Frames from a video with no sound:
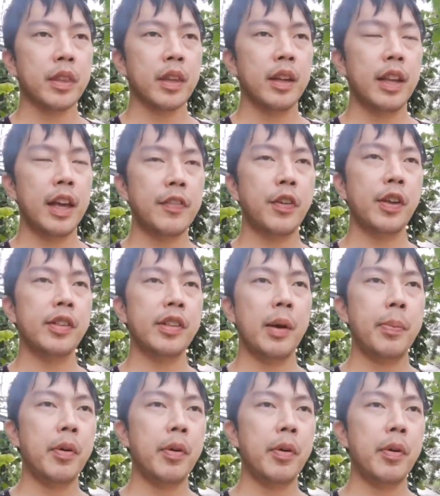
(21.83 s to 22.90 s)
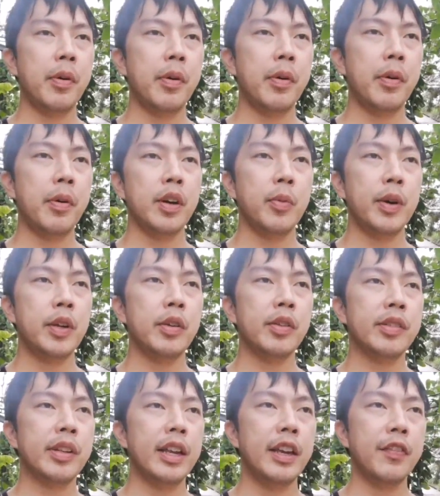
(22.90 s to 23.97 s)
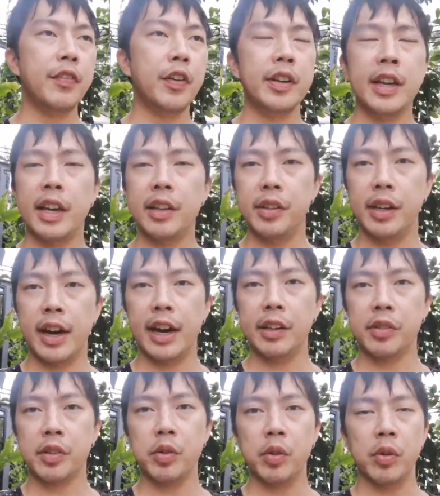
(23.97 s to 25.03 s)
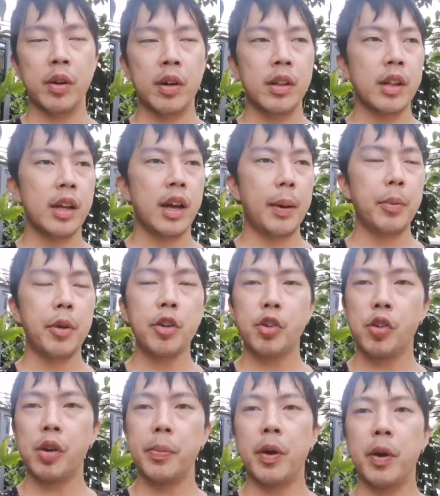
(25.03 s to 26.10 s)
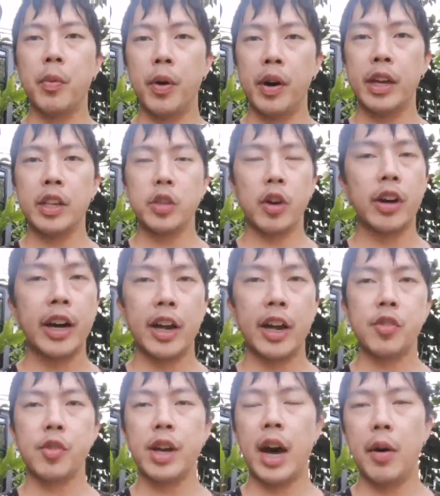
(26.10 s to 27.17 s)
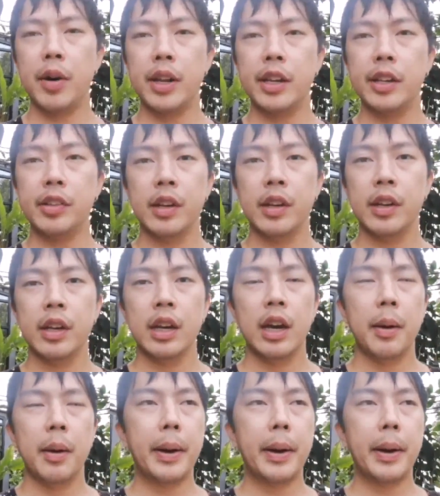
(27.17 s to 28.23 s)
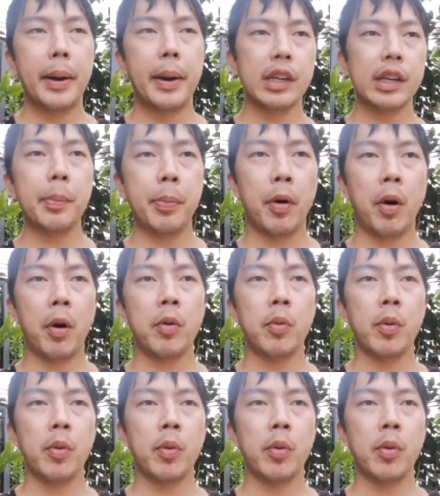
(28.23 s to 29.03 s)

like for example, when you're studying for a test in high school, I'm not sure about in your country how it is, but in Singapore,